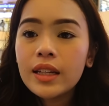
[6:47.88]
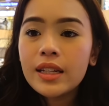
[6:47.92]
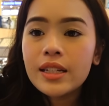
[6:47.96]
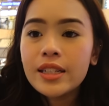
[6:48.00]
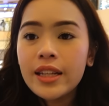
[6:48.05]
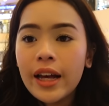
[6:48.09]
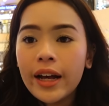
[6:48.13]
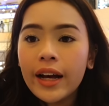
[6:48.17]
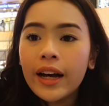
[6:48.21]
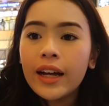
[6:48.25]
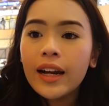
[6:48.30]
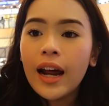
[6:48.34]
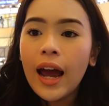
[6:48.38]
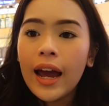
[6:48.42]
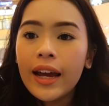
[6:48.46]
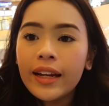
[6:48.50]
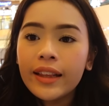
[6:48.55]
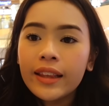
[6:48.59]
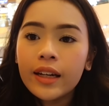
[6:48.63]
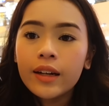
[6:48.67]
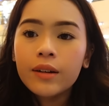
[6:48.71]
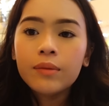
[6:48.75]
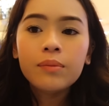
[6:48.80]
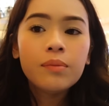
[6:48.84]
the second
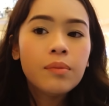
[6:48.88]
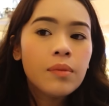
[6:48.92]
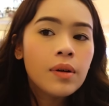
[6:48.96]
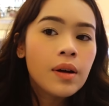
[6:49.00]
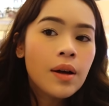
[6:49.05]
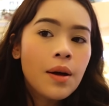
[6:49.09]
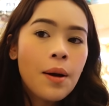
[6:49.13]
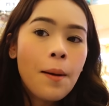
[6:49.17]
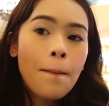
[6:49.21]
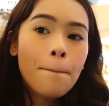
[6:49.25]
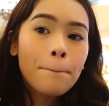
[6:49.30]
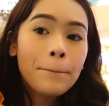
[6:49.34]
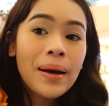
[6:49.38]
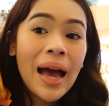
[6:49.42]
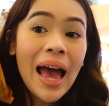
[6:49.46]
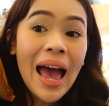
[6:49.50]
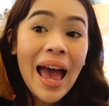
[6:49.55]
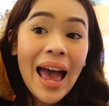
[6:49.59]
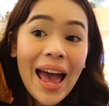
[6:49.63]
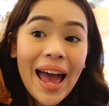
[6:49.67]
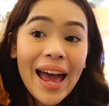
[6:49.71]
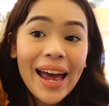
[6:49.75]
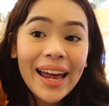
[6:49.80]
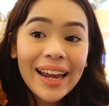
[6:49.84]
item.
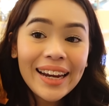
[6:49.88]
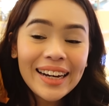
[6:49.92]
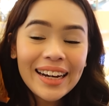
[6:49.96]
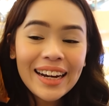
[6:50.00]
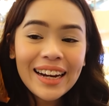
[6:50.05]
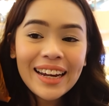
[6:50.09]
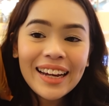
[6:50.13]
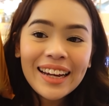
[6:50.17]
Pat!